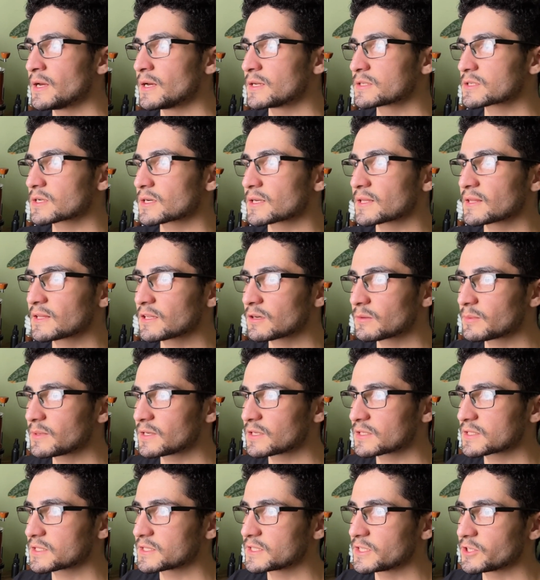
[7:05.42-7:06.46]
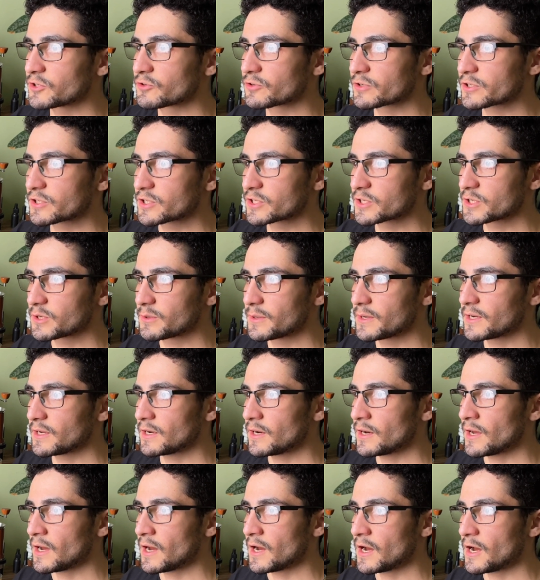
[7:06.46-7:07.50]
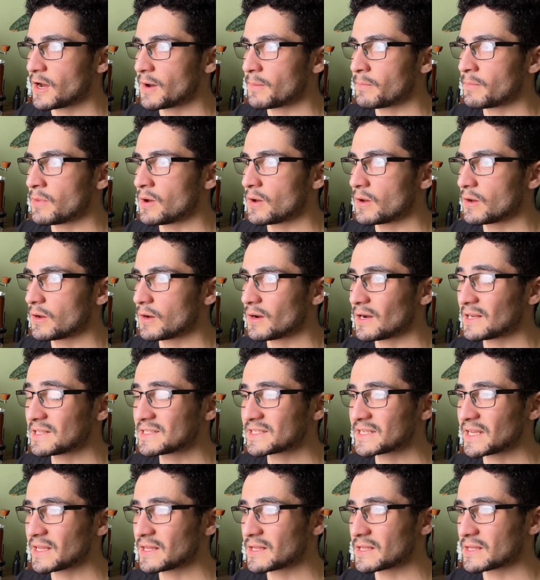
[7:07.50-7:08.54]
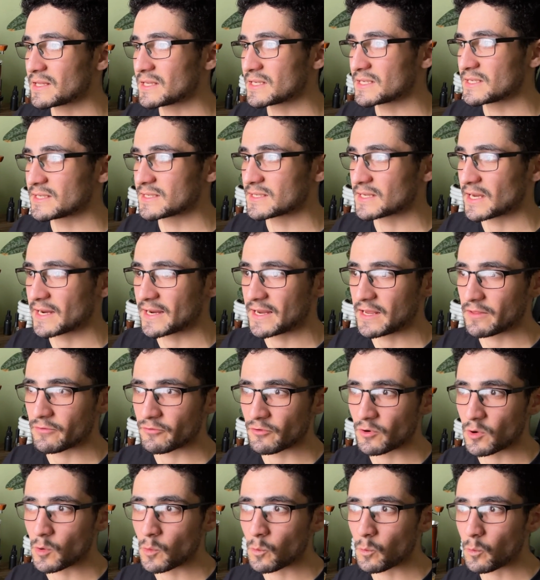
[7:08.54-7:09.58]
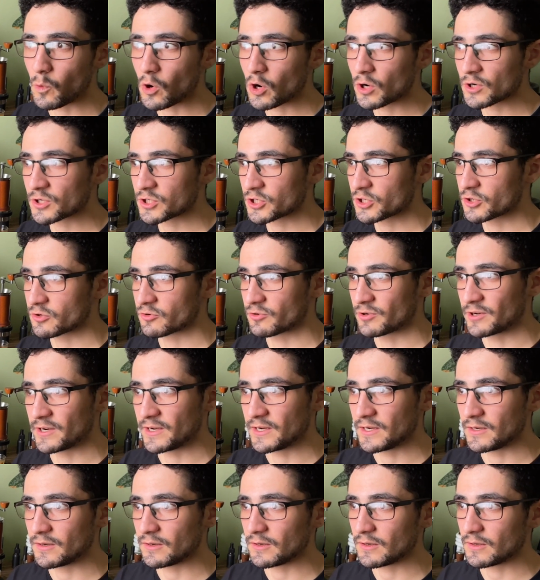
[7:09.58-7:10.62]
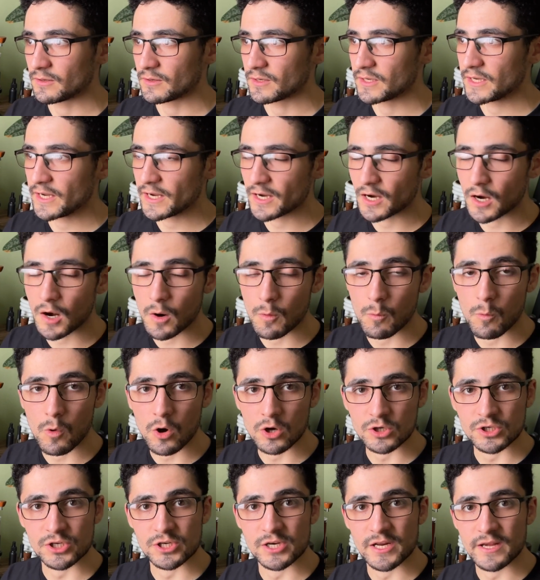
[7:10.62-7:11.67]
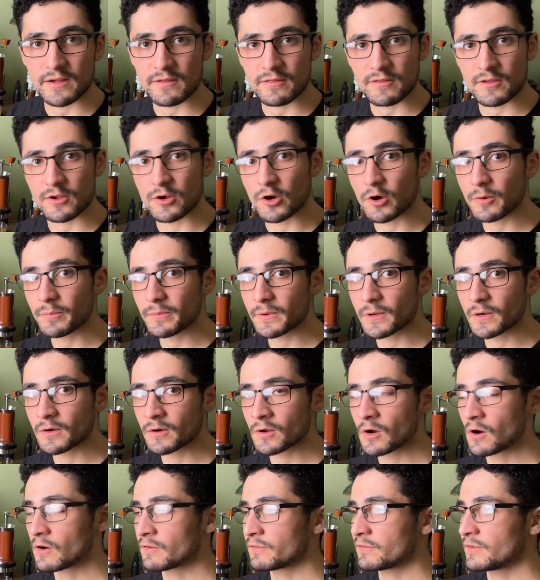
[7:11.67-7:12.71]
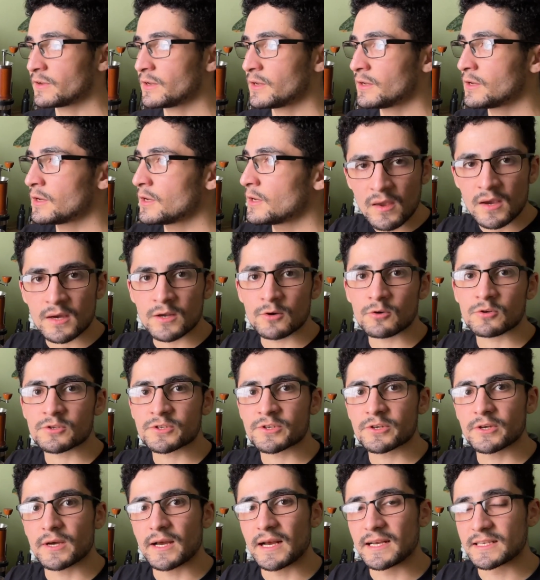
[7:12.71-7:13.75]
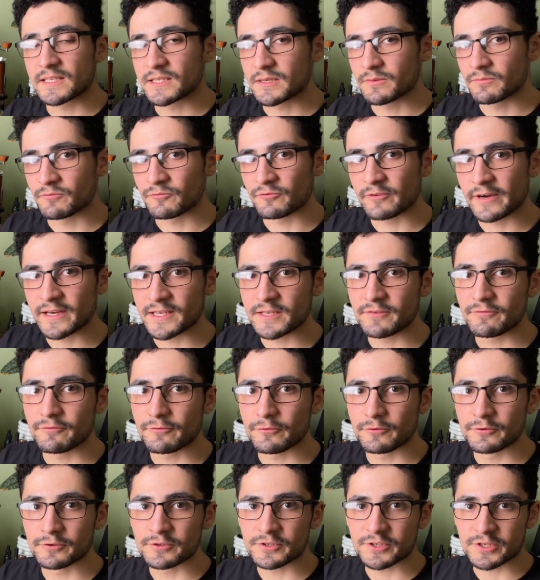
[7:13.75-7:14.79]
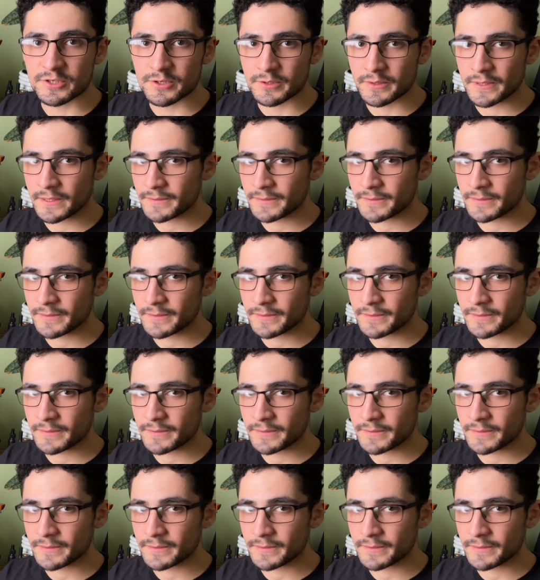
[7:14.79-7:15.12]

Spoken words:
It's got a little bit of citrus to it. I'd say that this is like either a washed or a washed Ethiopian coffee. It also has some red fruits to